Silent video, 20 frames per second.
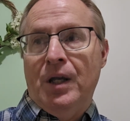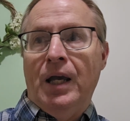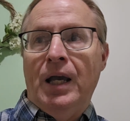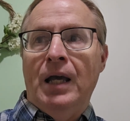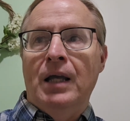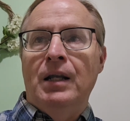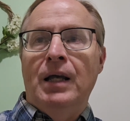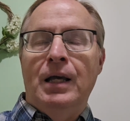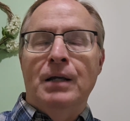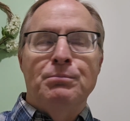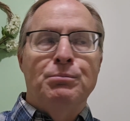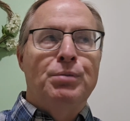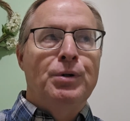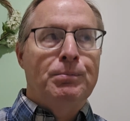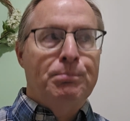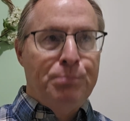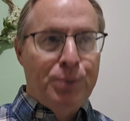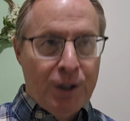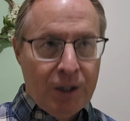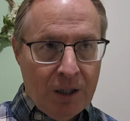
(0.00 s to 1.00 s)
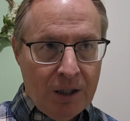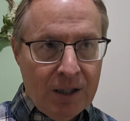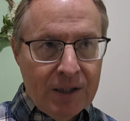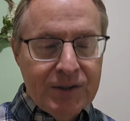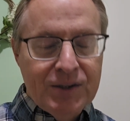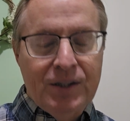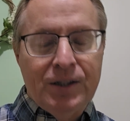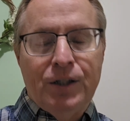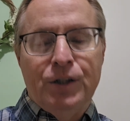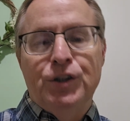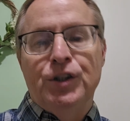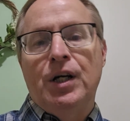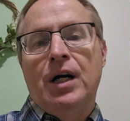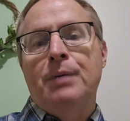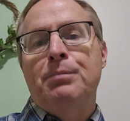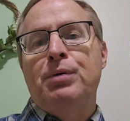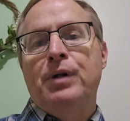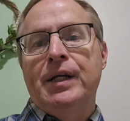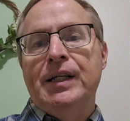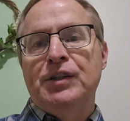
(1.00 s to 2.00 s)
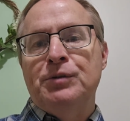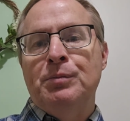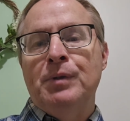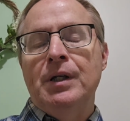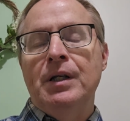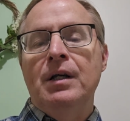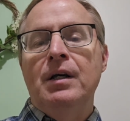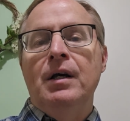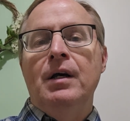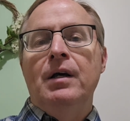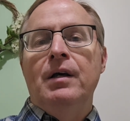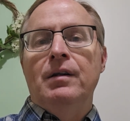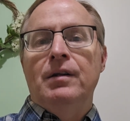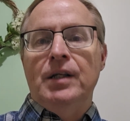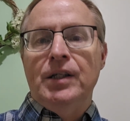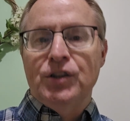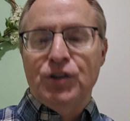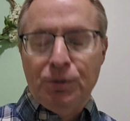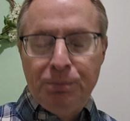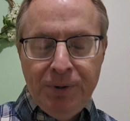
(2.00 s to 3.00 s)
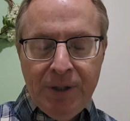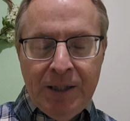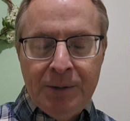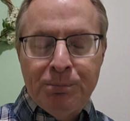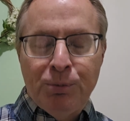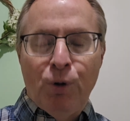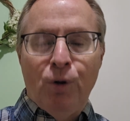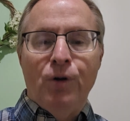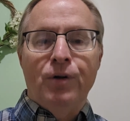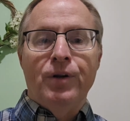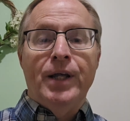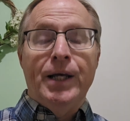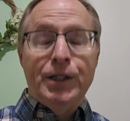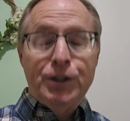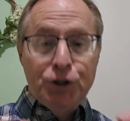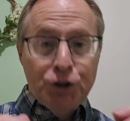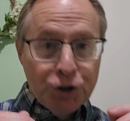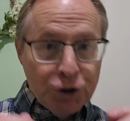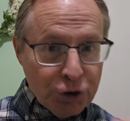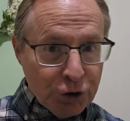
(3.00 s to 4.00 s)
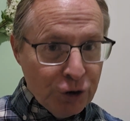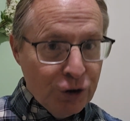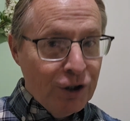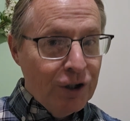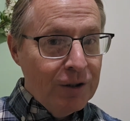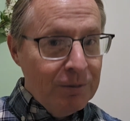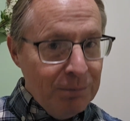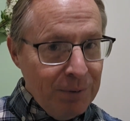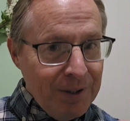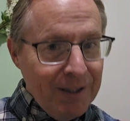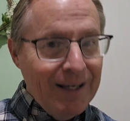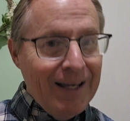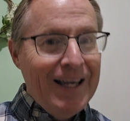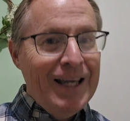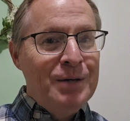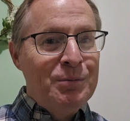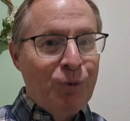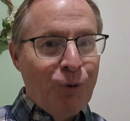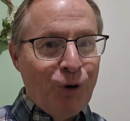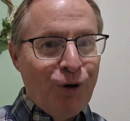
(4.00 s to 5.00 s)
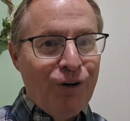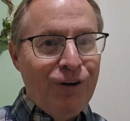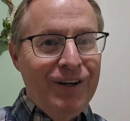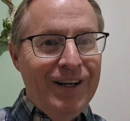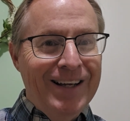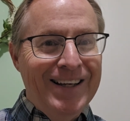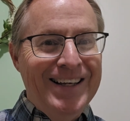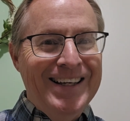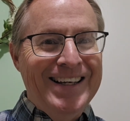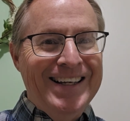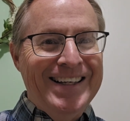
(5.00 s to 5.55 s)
And because they're job placement, these are people that should be able